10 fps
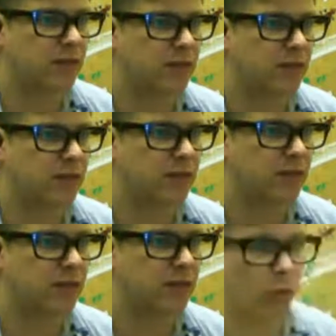anyone
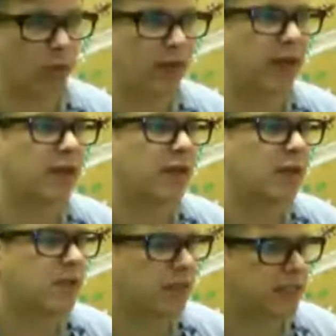playing along with that.
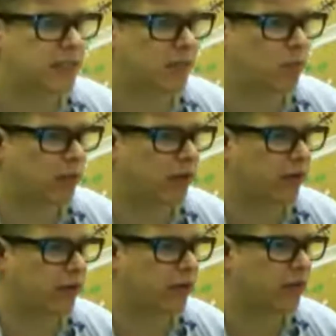So let's see what
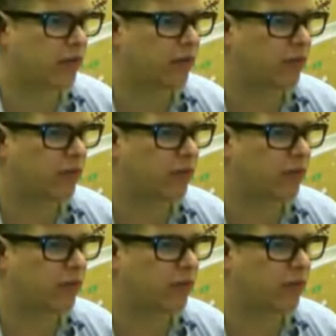Kieran can do.